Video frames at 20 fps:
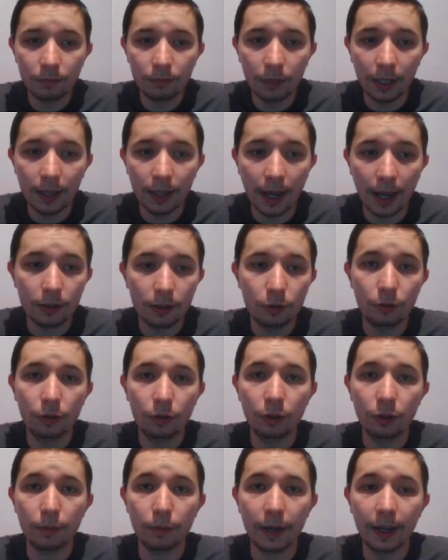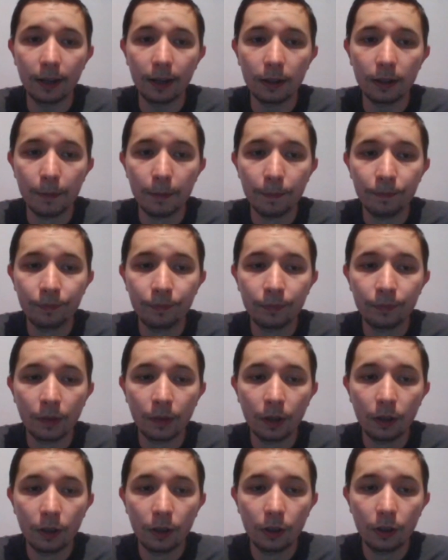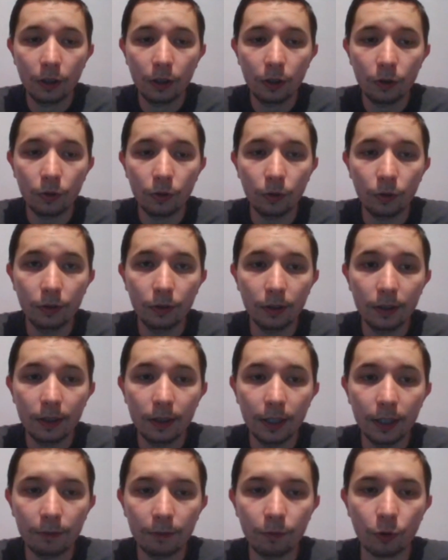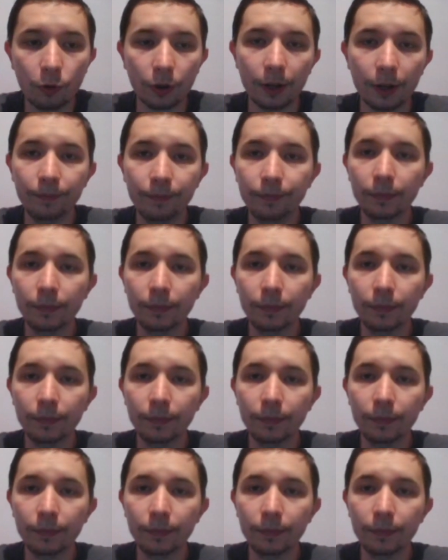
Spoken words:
It has to go back on d4.